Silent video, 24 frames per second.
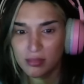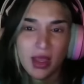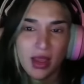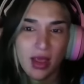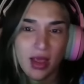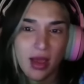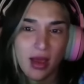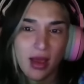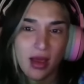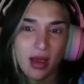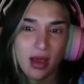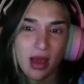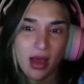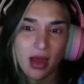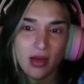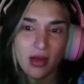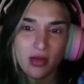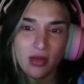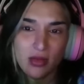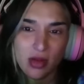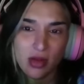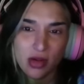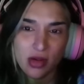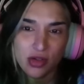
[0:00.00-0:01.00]
Yeah, I
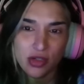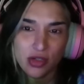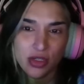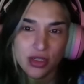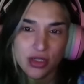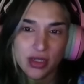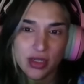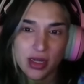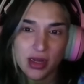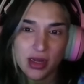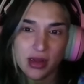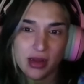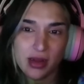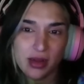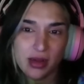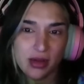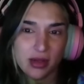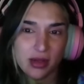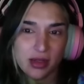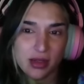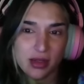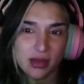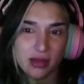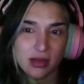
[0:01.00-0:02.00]
don't
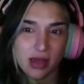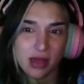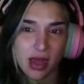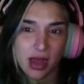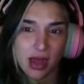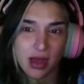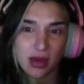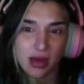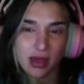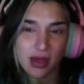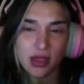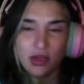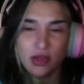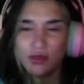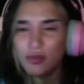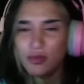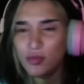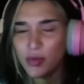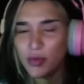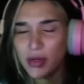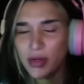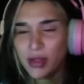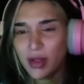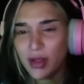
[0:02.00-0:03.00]
understand that. Can
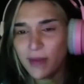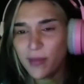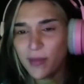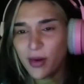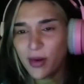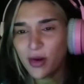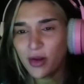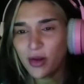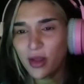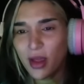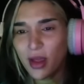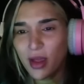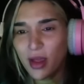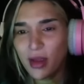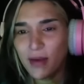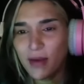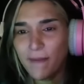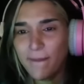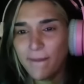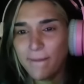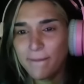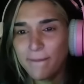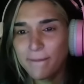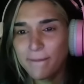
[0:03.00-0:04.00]
you read that part again?